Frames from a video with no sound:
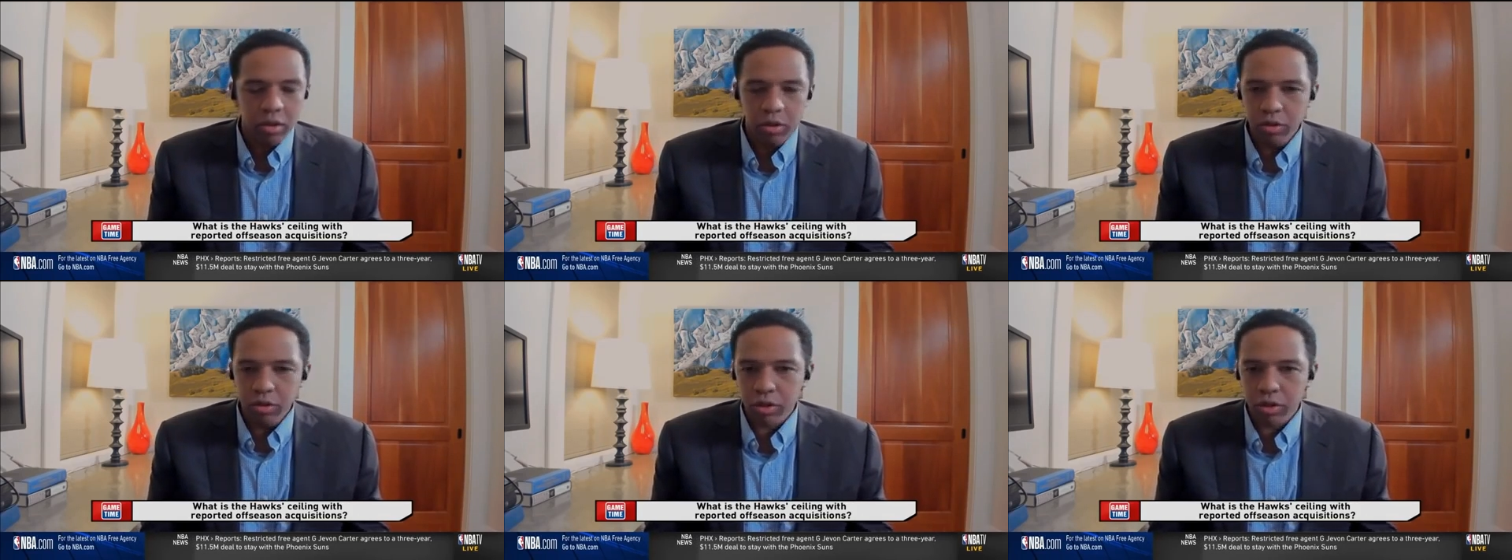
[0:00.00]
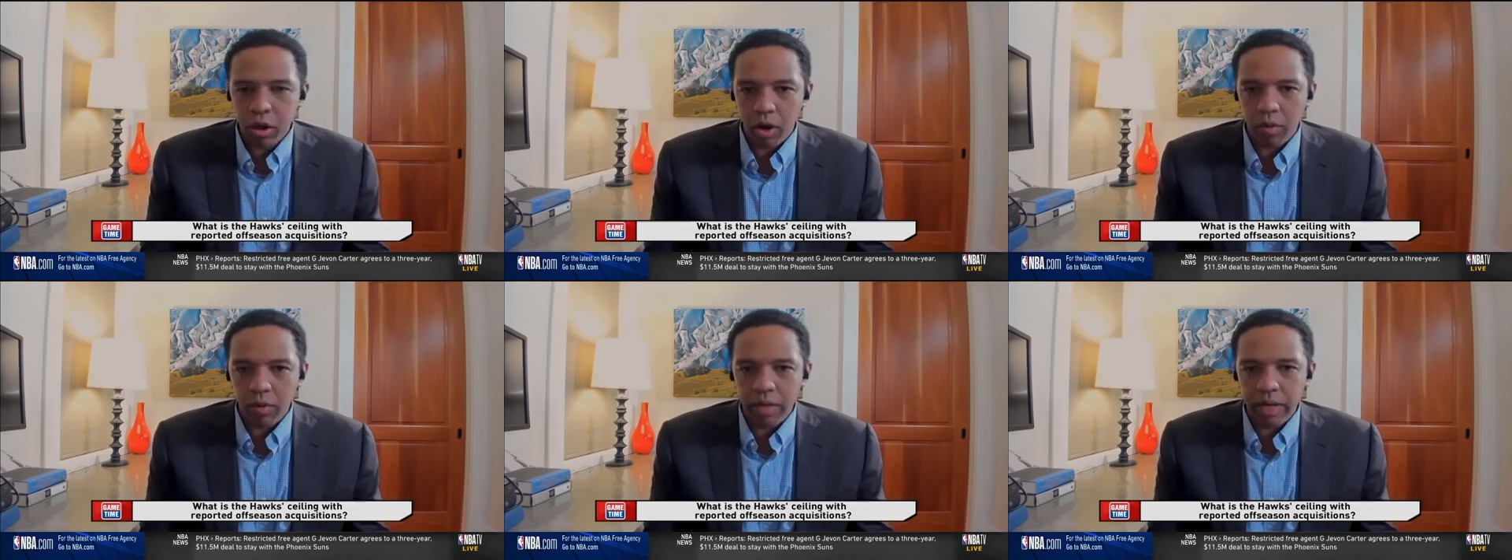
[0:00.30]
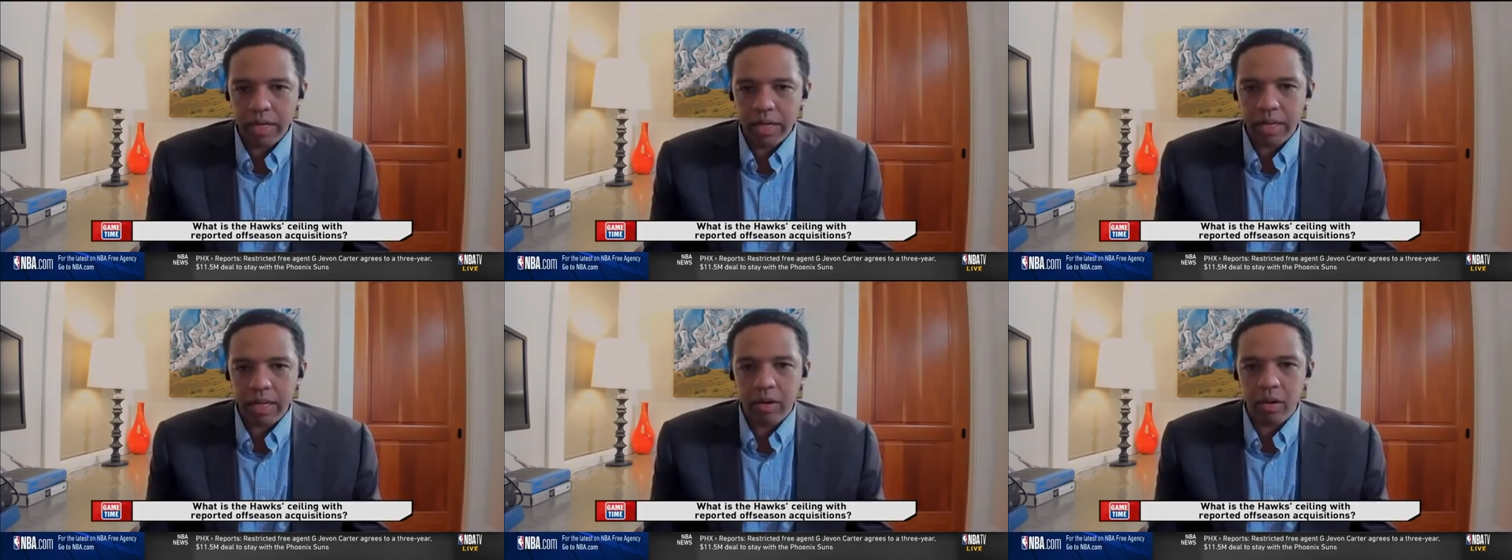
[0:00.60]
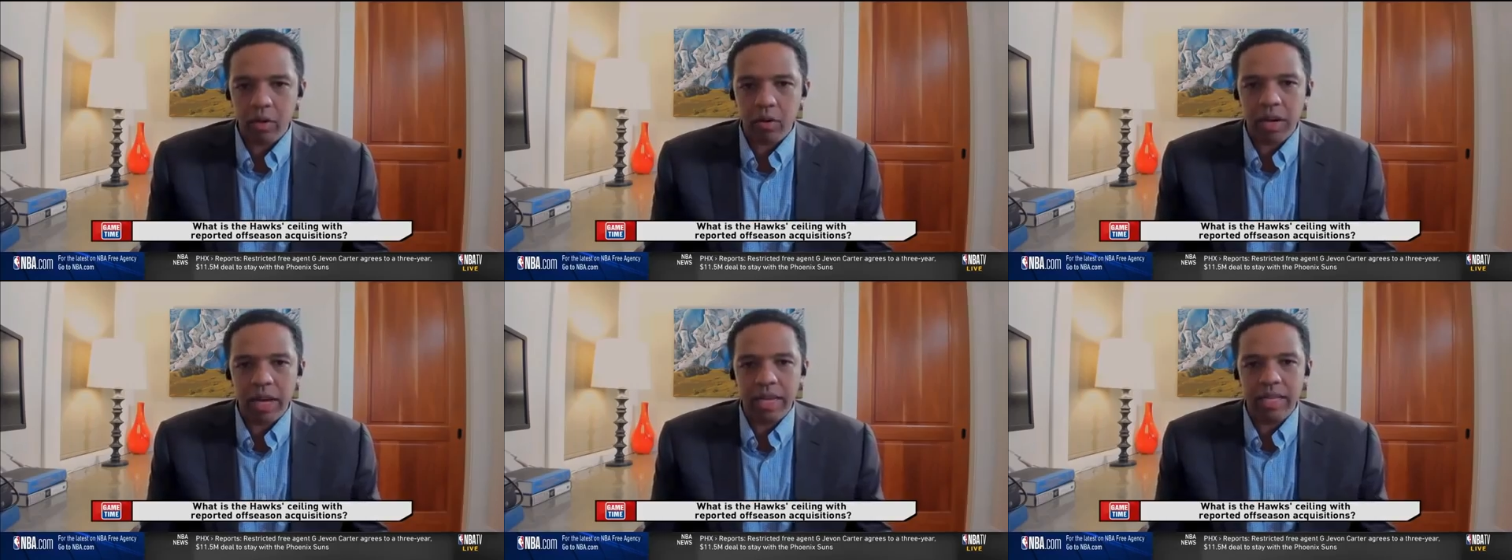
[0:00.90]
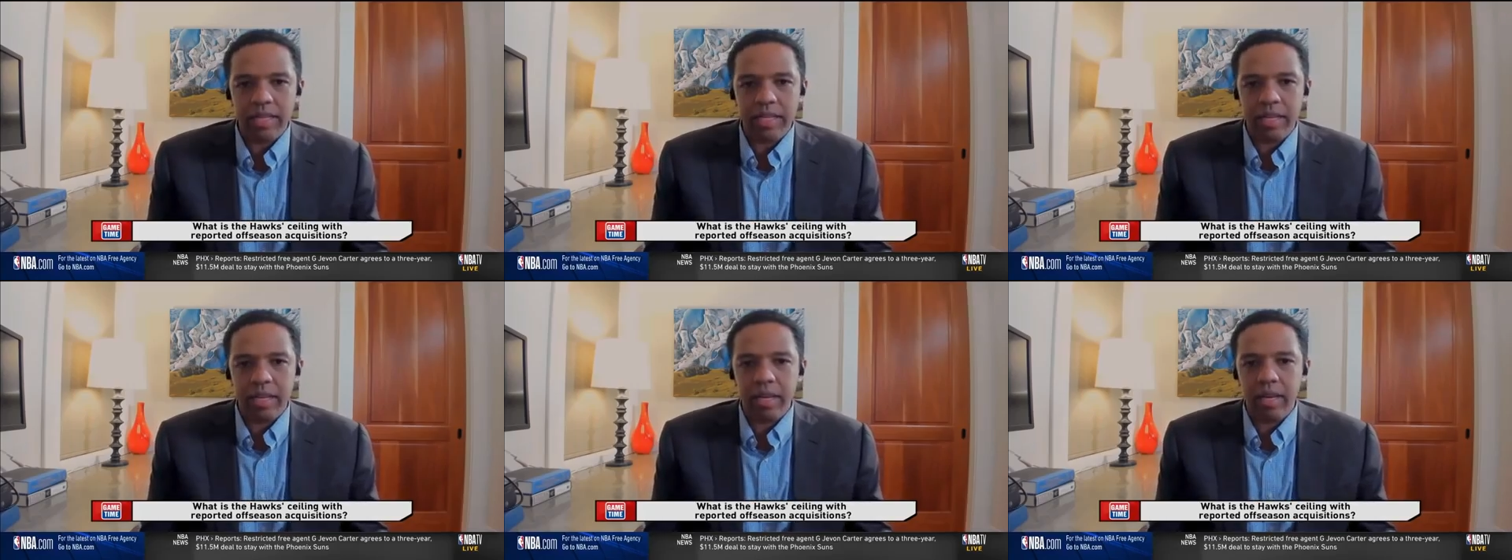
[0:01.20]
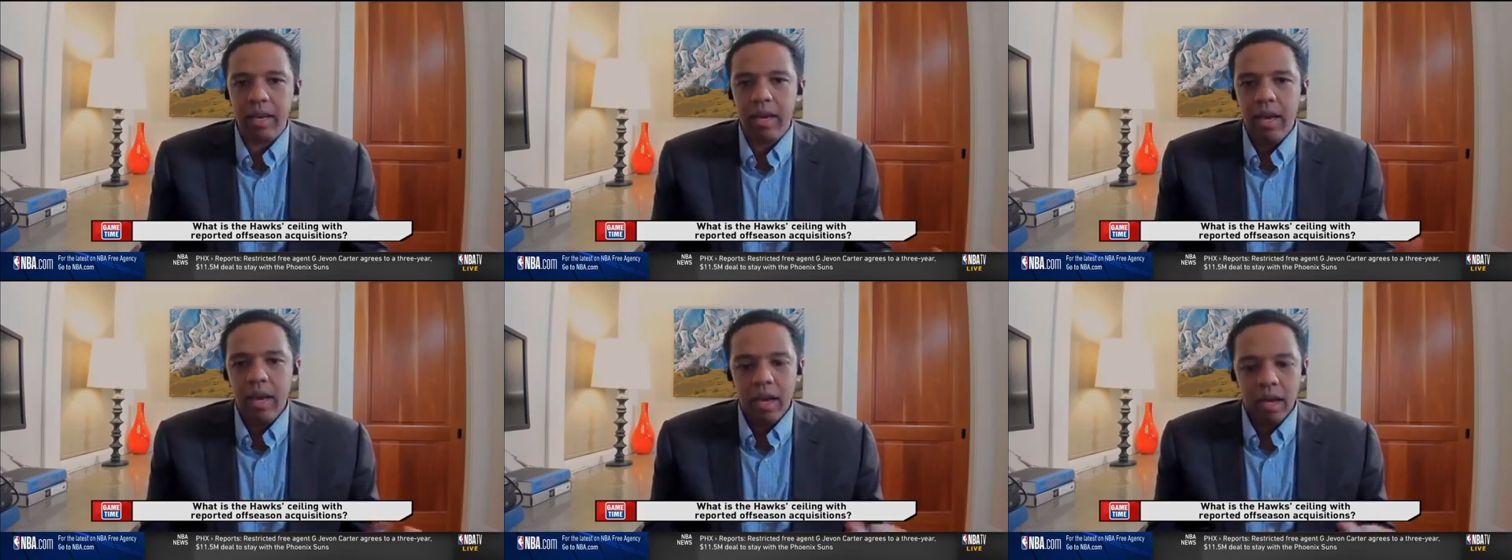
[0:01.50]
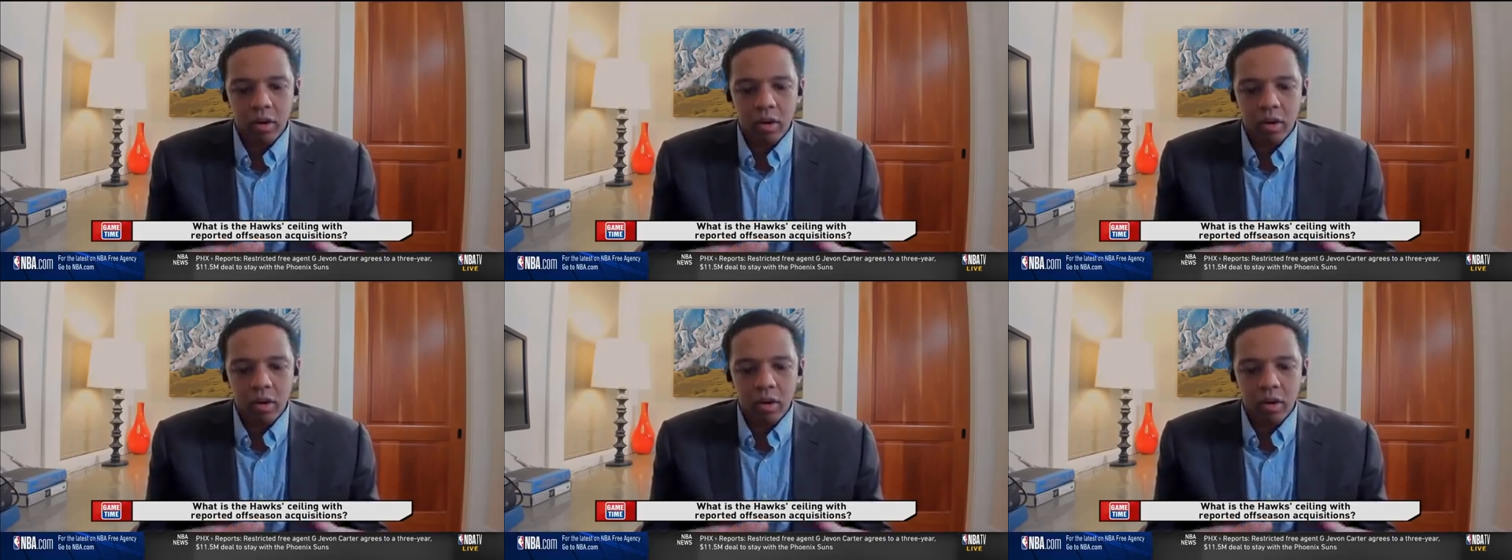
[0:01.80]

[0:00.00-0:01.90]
You saw what he did in OKC.